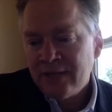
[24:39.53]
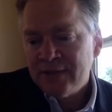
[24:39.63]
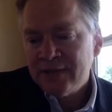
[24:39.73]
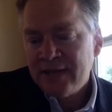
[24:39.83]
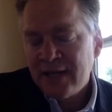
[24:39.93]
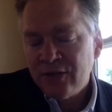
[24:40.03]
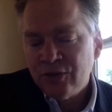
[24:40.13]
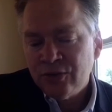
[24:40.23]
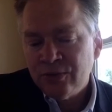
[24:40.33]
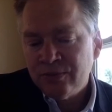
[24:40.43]
of a
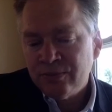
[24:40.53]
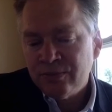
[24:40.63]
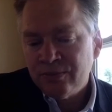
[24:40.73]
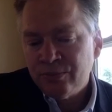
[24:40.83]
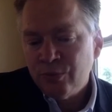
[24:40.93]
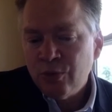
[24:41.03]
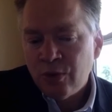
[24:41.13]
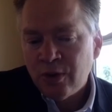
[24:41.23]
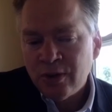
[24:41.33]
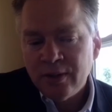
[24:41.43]
standard
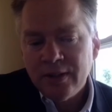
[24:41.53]
rule,